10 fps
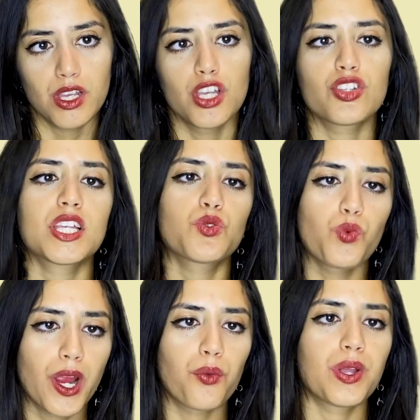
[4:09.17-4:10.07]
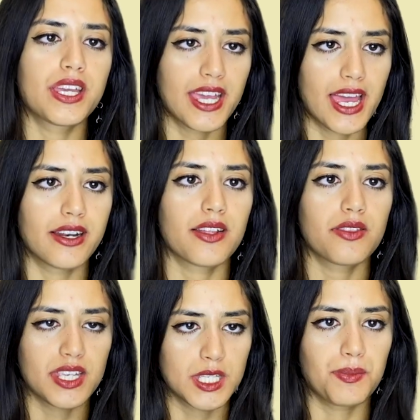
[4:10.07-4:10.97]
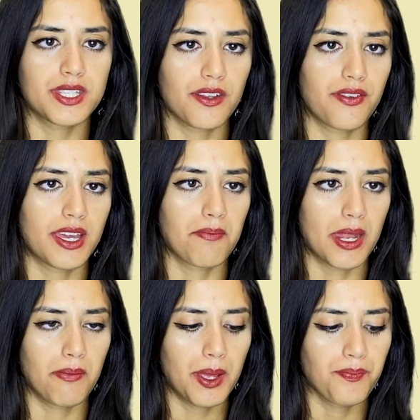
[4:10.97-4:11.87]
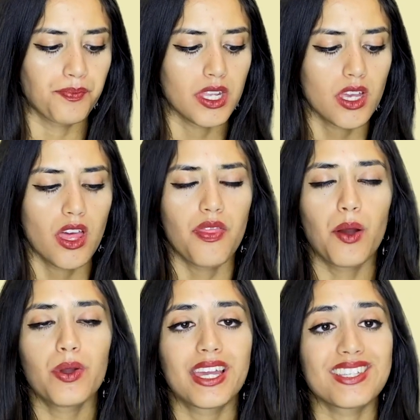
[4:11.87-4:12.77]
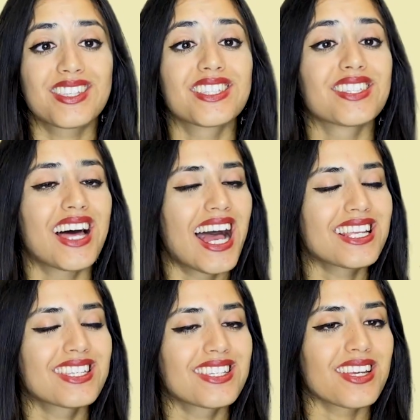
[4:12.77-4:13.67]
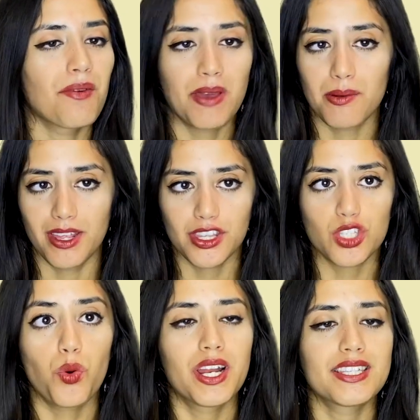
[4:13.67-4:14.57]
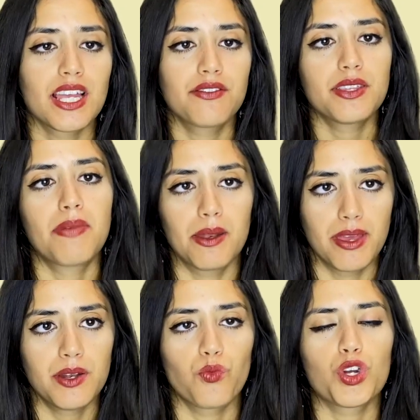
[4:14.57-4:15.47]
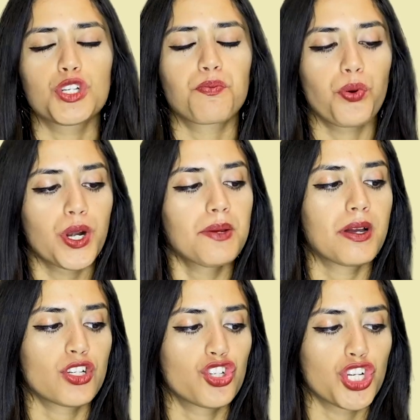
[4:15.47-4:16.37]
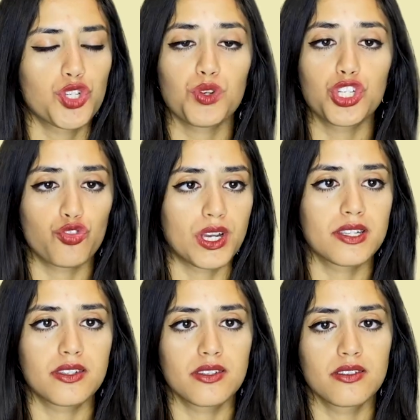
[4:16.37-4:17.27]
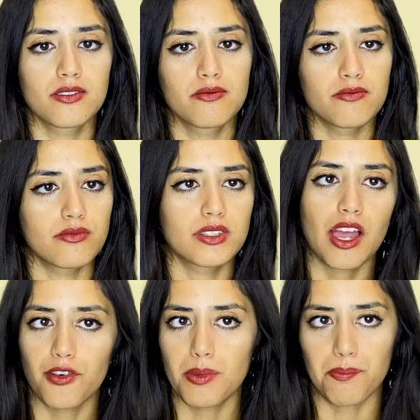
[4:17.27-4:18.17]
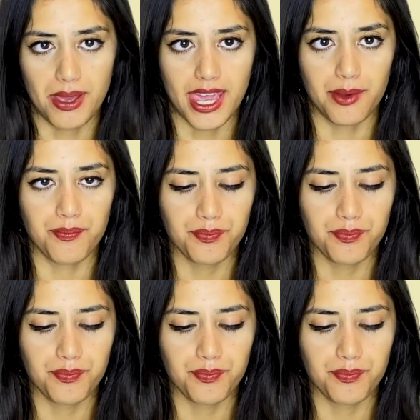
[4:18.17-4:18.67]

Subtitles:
So that's where we get this specific amendment. Then we get to the last amendment, the 27th Amendment, which pretty much just restricts government pay.